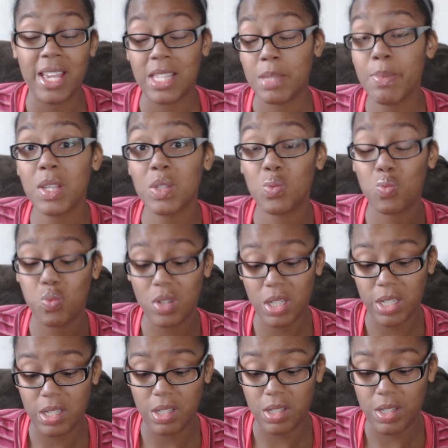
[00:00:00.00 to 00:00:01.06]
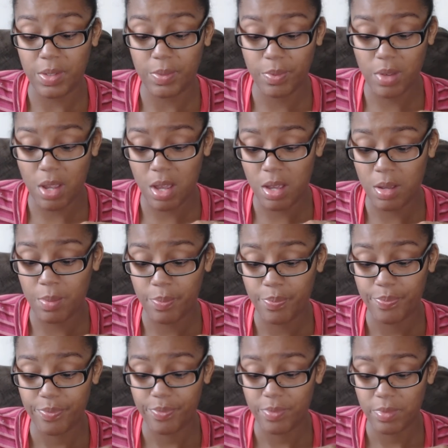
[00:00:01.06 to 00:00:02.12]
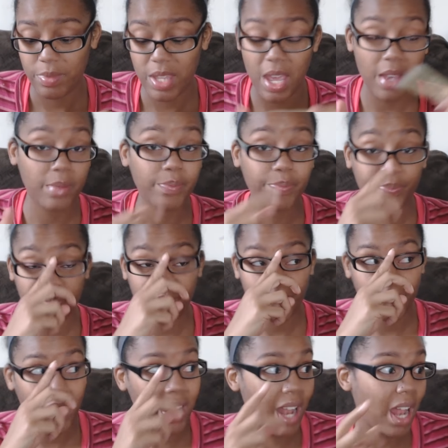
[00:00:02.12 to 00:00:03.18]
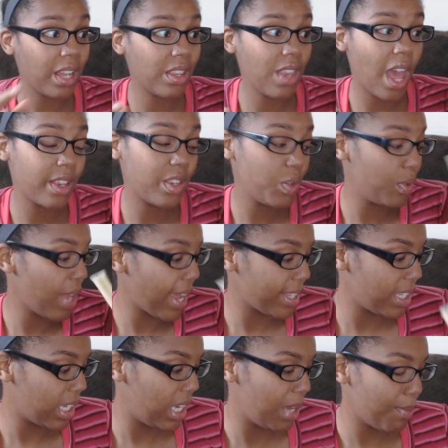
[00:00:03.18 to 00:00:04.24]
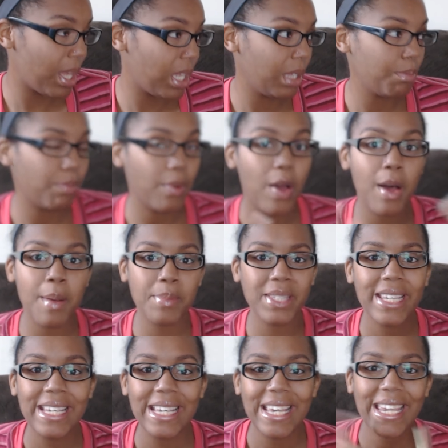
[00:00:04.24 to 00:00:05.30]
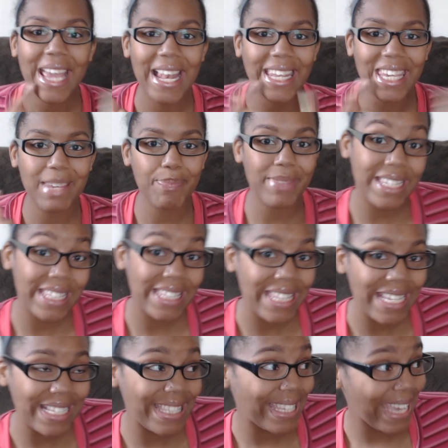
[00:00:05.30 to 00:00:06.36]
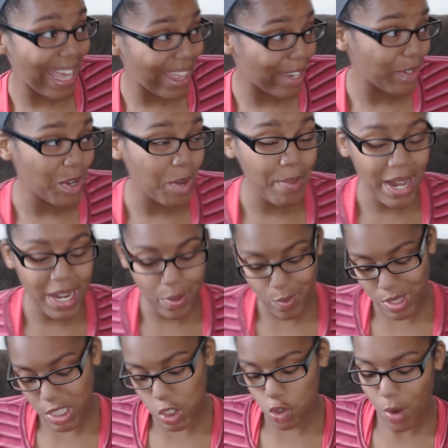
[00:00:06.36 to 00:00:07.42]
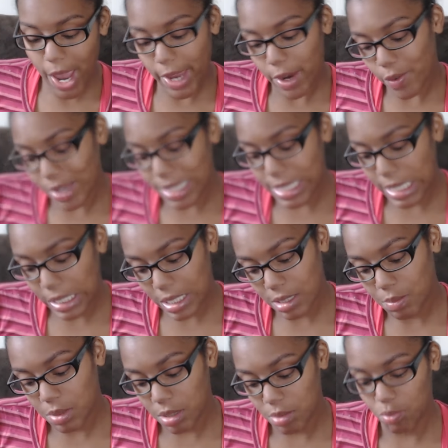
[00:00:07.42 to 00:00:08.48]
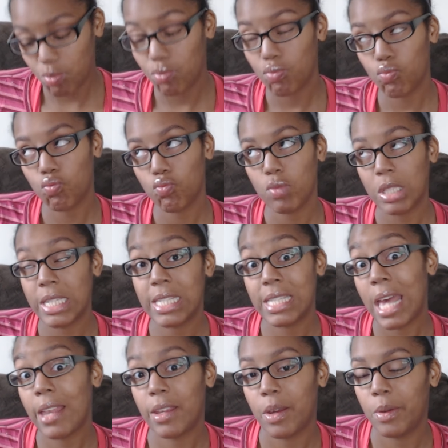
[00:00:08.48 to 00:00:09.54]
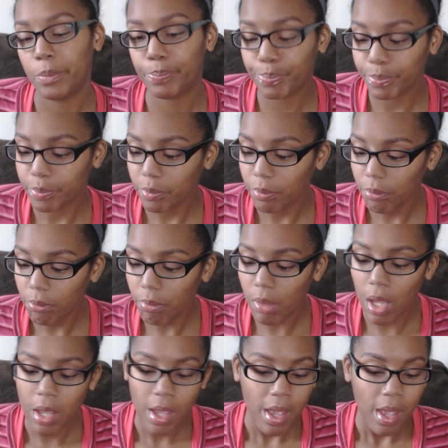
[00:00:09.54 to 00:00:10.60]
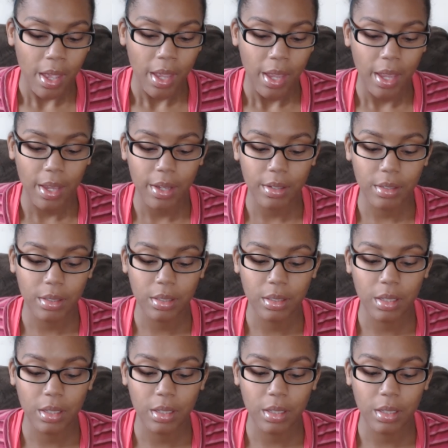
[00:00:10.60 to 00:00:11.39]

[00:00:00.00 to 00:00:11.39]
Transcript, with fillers: But yeah, it smells really good. Um, yeah. Mm. And I I do like to keep my lip balms. Got to keep these things together. Nobody wants dry, crusty lips. At least I don't. Tomorrow we're going to water park.